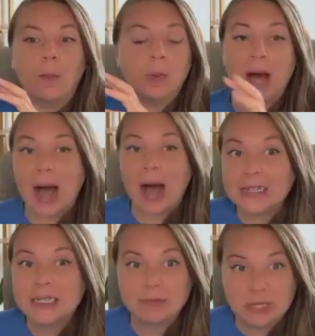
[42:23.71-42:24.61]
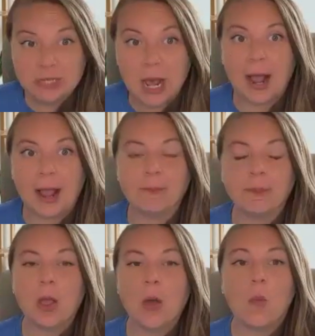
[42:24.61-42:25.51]
Blocks of time
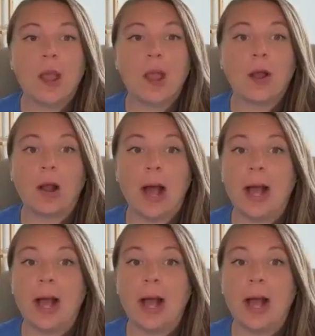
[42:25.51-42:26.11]
where